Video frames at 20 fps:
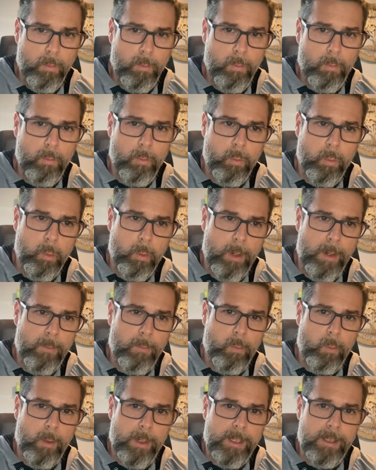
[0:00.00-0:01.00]
what
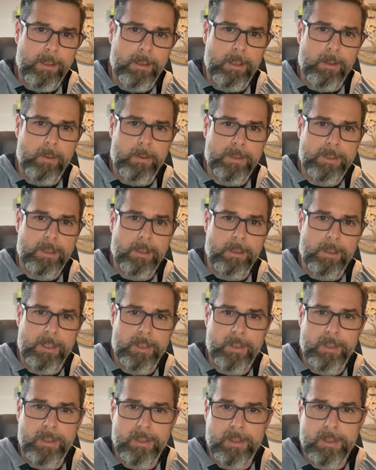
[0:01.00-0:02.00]
we can do as
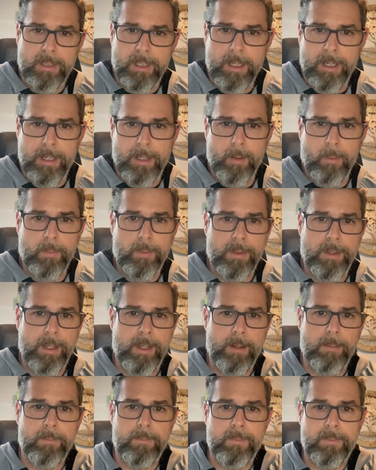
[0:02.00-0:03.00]
clinicians to help
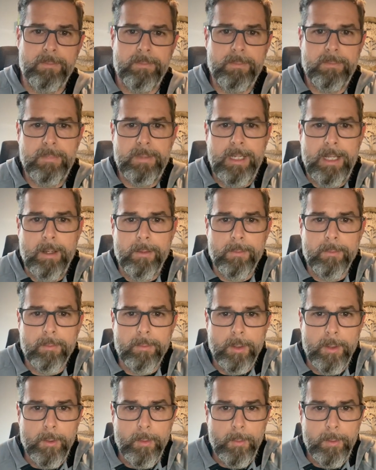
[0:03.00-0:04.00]
them down the
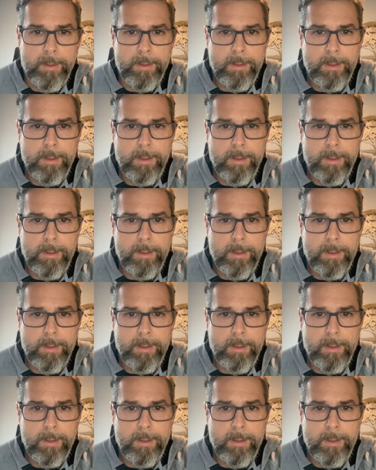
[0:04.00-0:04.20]
road.